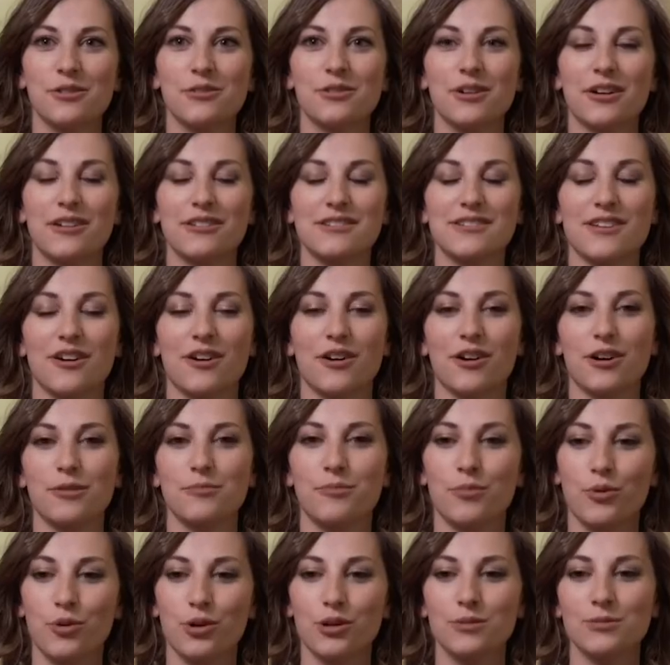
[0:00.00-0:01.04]
The go-karts
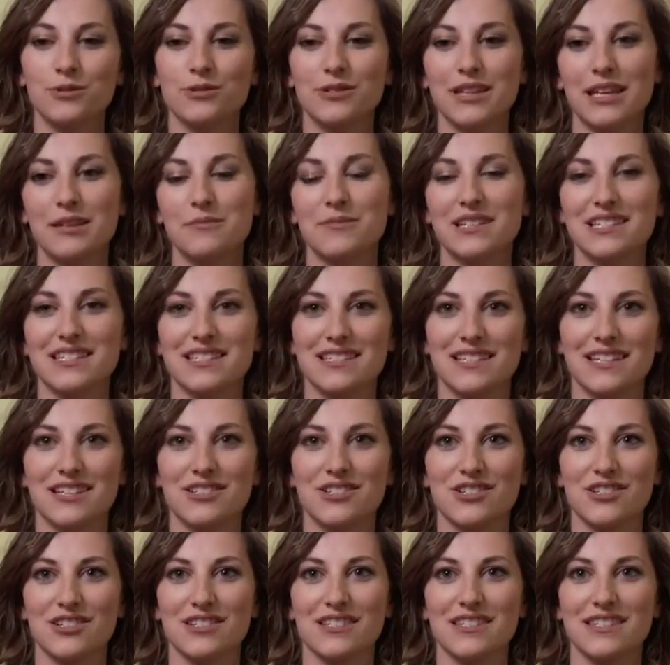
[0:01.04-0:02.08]
are portable gaming
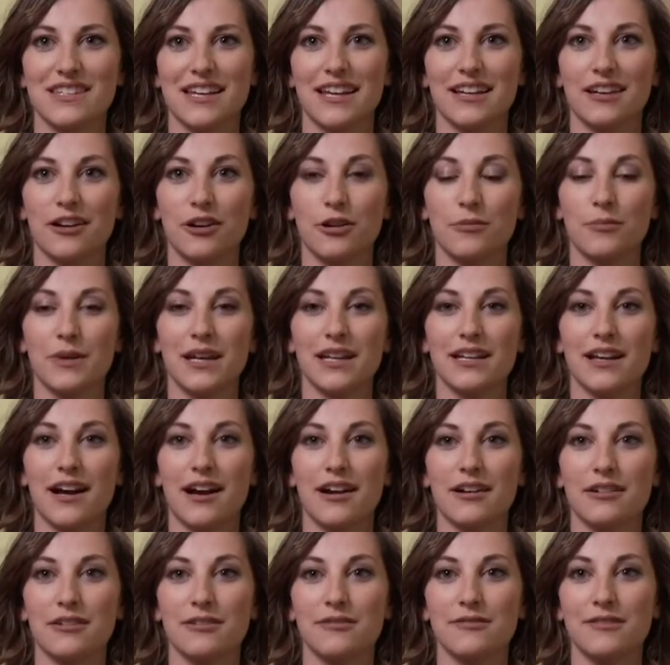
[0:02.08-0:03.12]
stations that are made
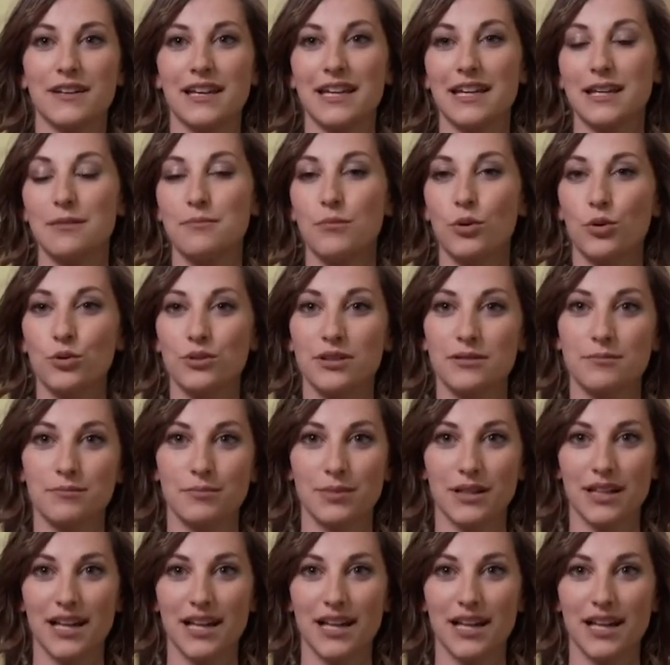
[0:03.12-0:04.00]
out of a molded